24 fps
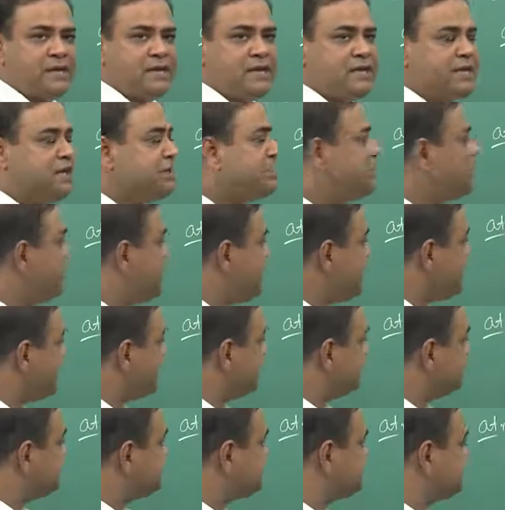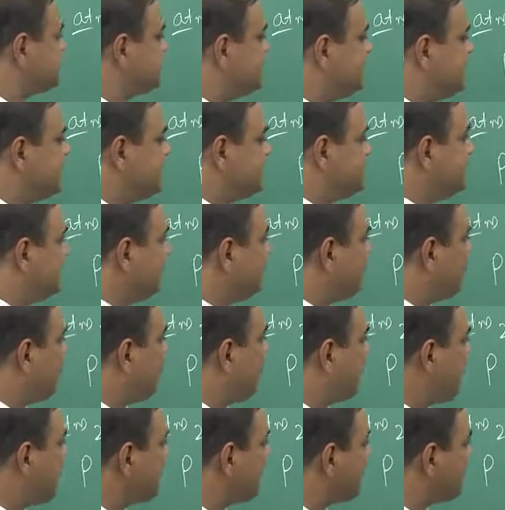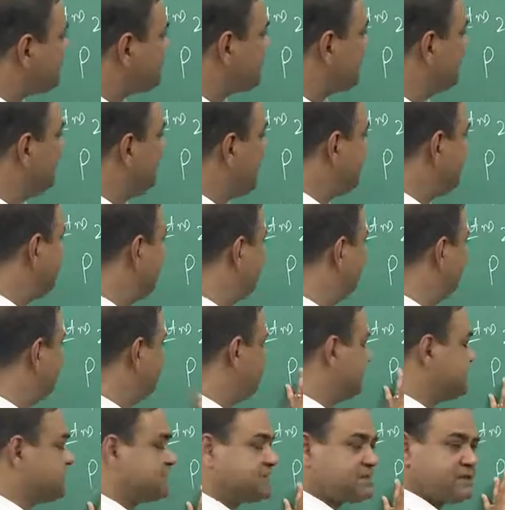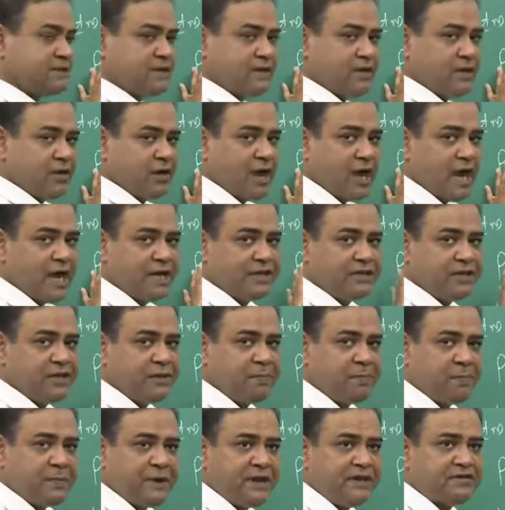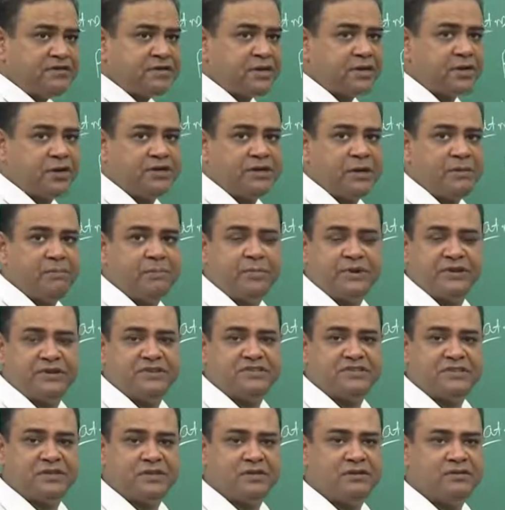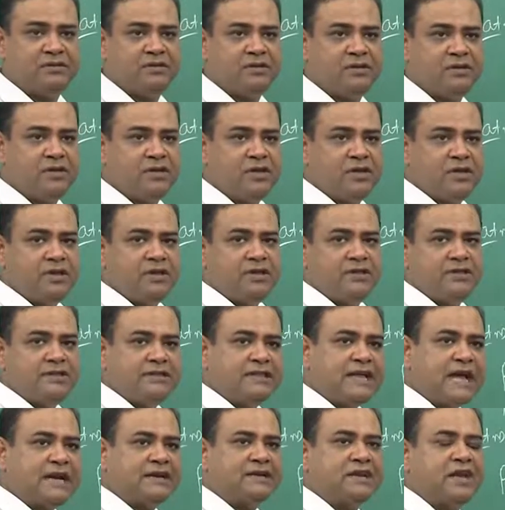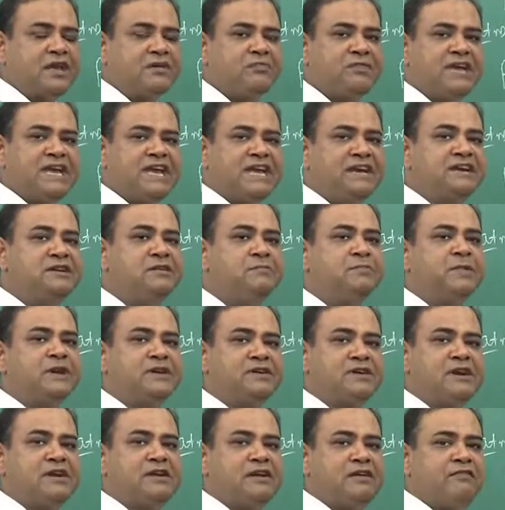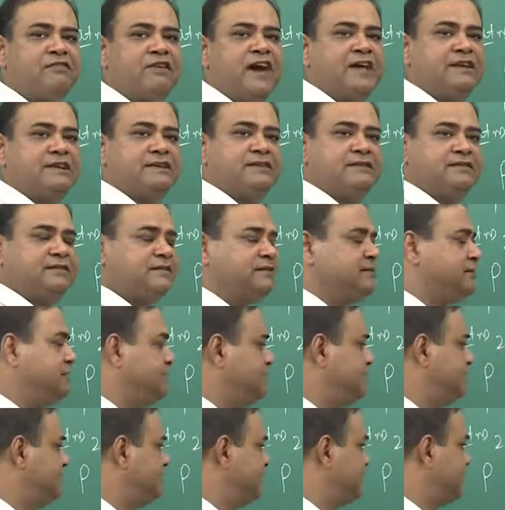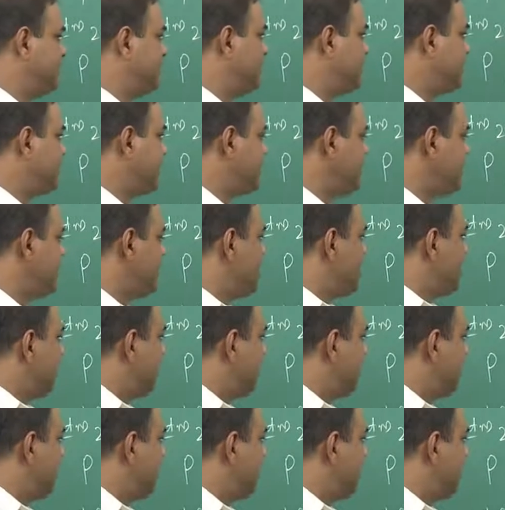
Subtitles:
It means that one of the variables, either pressure or temperature, that can be independently varied. Okay.